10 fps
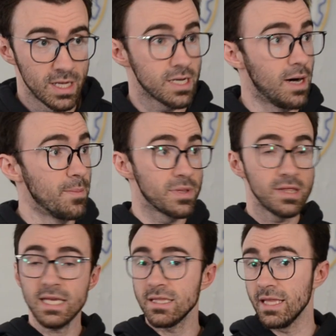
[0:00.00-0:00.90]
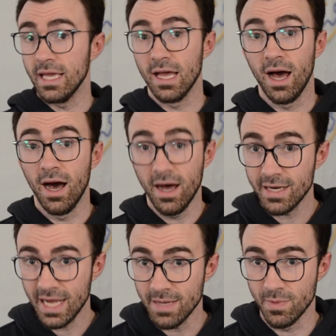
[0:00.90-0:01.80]
completely
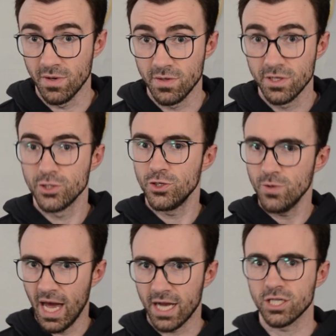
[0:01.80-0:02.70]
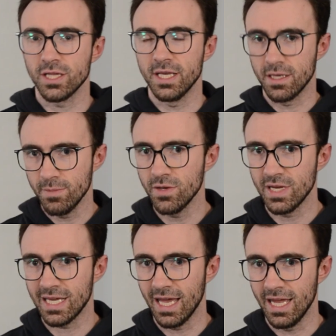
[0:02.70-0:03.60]
unable to actually
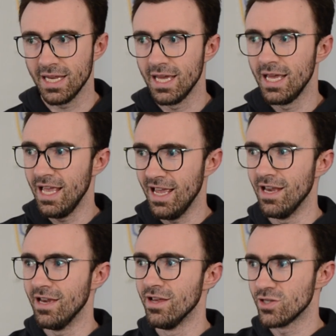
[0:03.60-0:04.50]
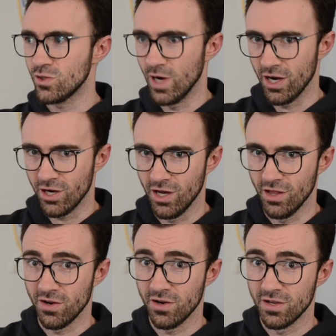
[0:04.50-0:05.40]
communicate in square
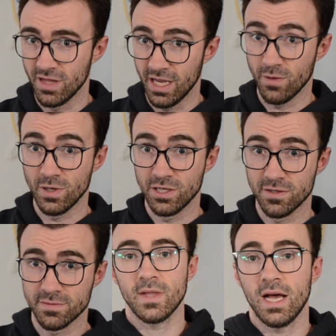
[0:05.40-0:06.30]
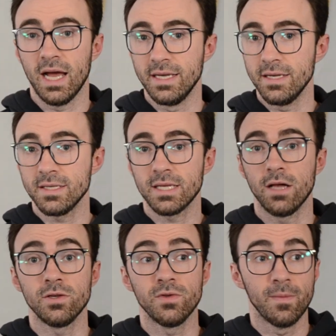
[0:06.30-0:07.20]
color language. I didn't
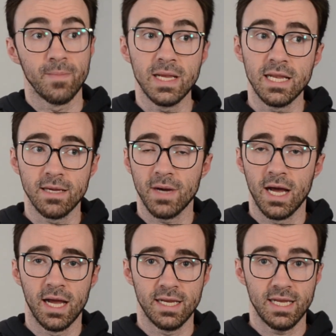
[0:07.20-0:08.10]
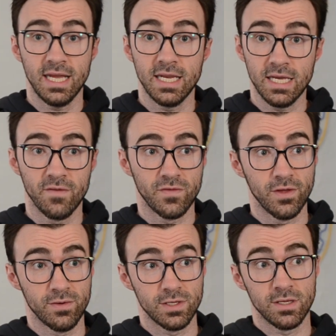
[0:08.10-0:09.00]
tell you the meaning behind any of
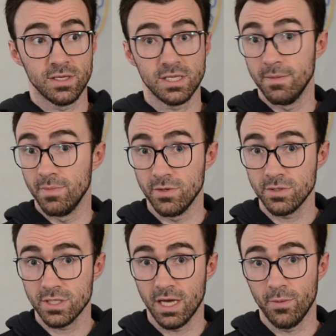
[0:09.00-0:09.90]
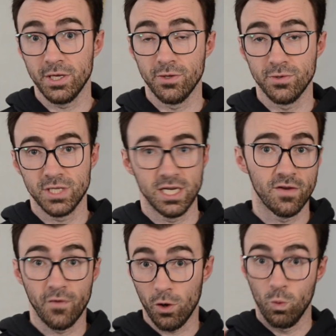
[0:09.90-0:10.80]
those symbols that we used, any
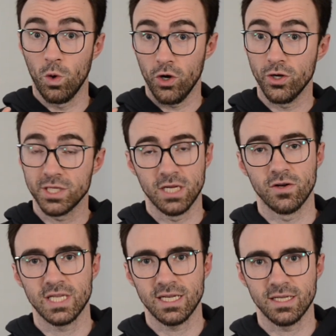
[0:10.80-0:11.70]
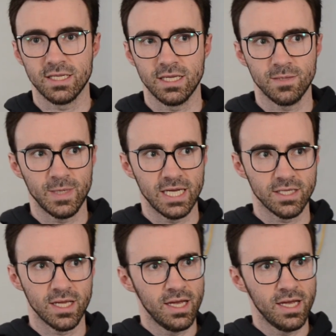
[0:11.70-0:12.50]
of our words in our sentences, because